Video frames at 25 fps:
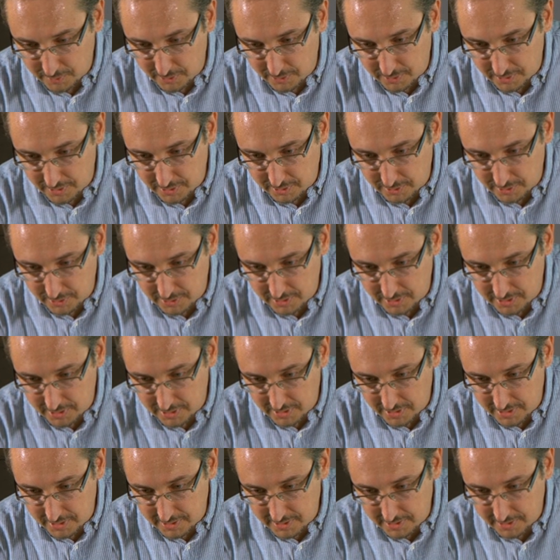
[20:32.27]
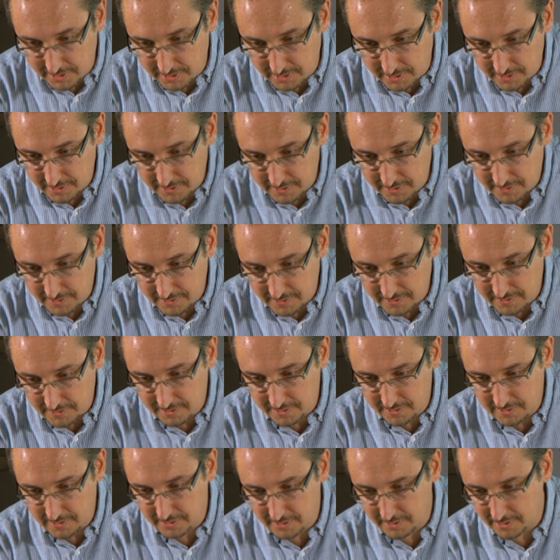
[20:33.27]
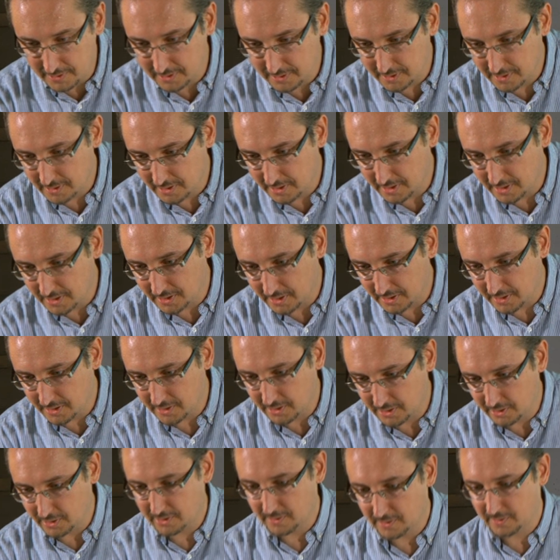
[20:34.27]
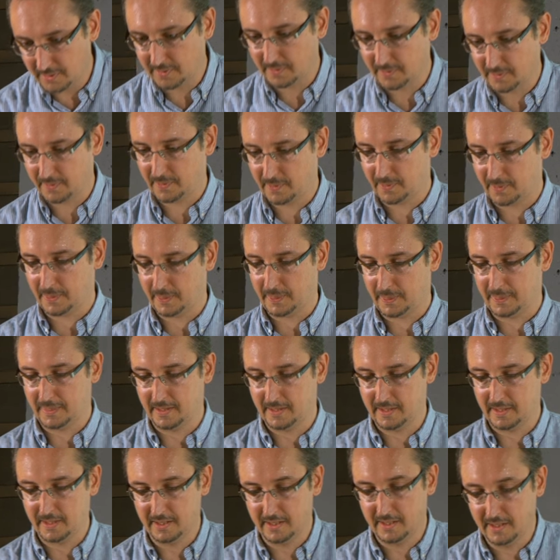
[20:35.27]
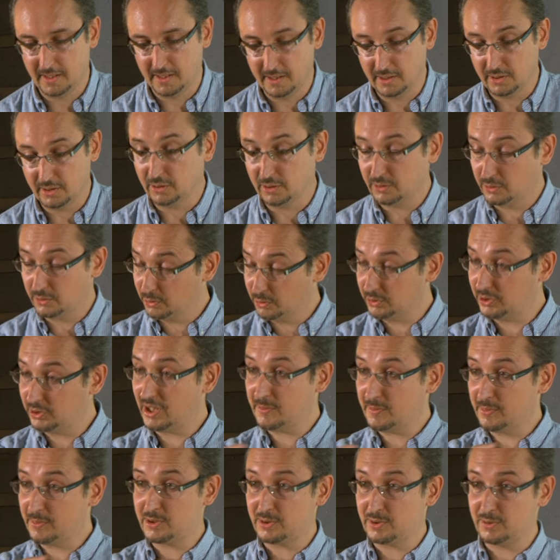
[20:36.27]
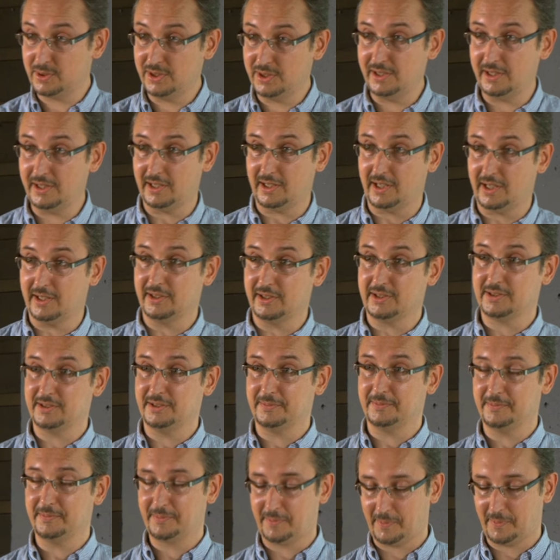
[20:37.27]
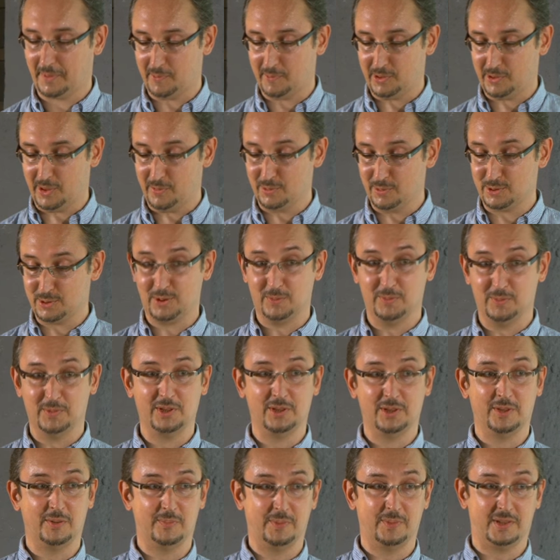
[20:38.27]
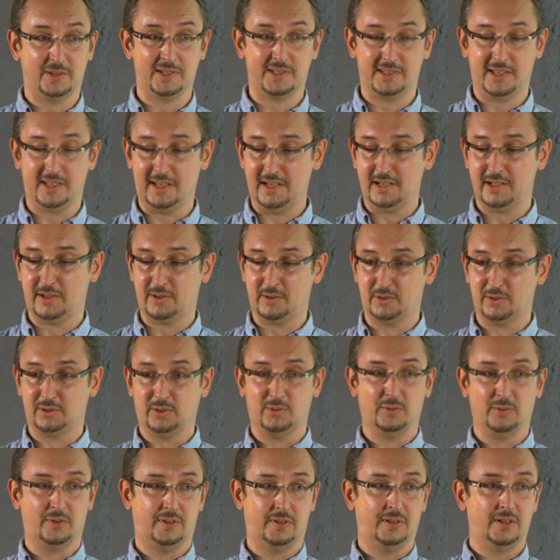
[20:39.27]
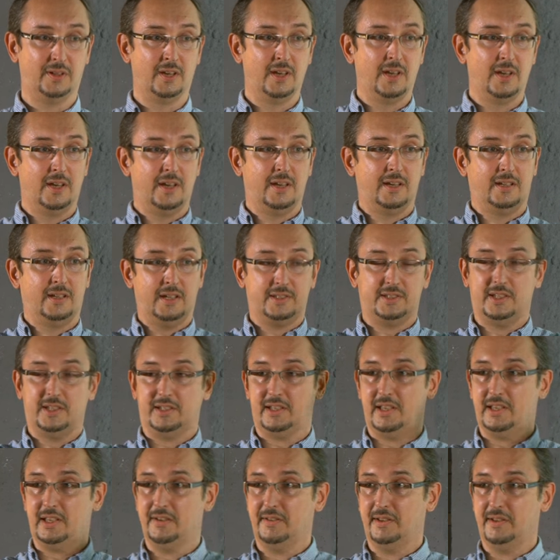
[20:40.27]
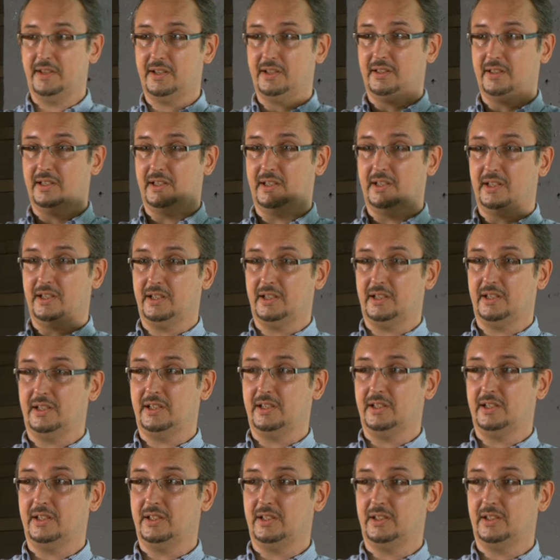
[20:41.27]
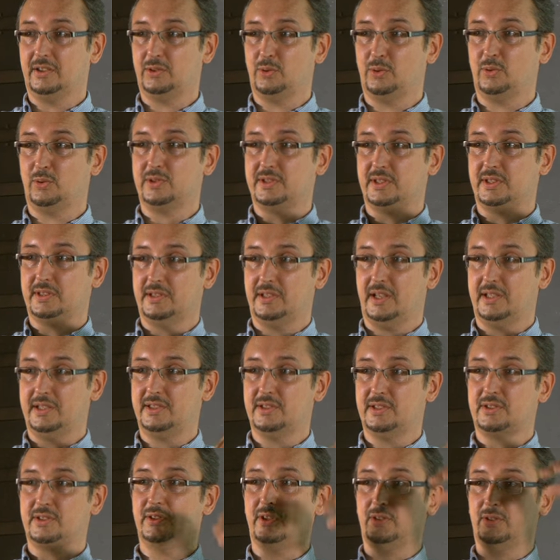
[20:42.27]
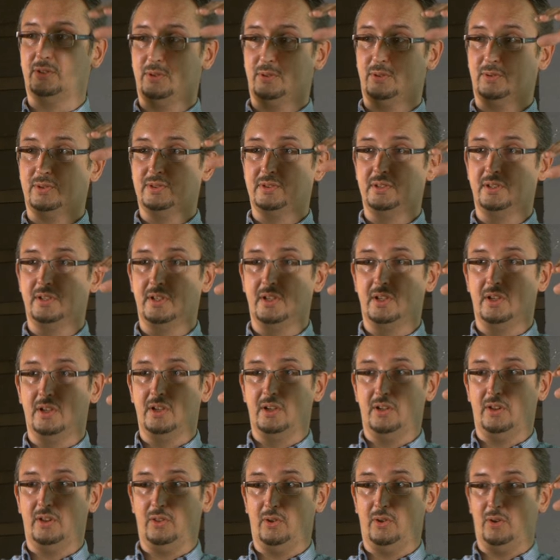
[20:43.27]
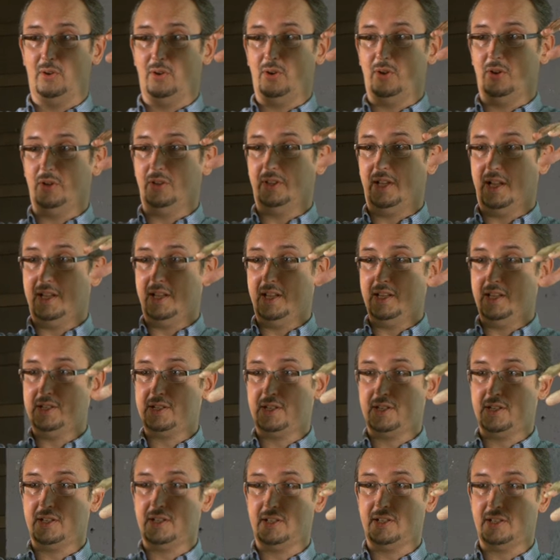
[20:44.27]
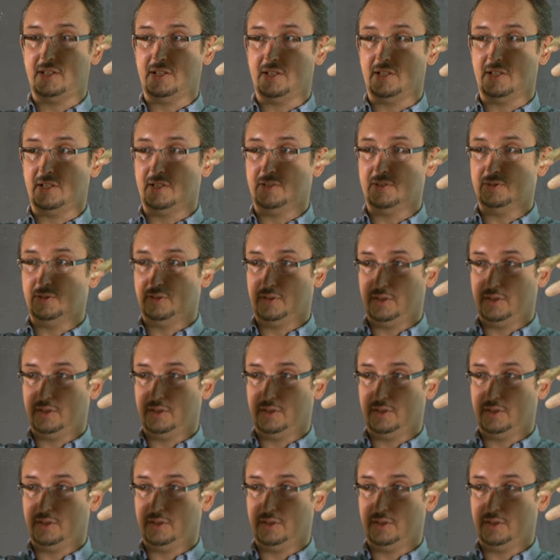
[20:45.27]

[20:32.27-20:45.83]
transaction volume, token agent. Well, yes, token agent is very interesting. It is an effort, of course, because we provided some level, as Sergey said, tools, additional tools.